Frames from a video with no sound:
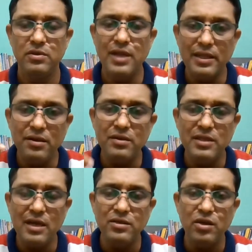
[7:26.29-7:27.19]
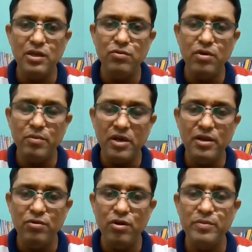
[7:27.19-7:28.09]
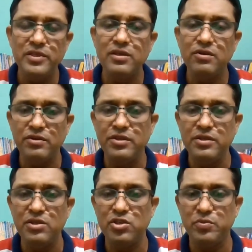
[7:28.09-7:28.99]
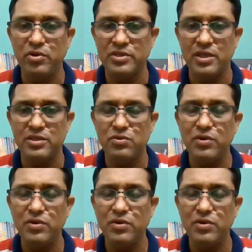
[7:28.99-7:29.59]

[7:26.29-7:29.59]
Rather, that curriculum is a continuous process.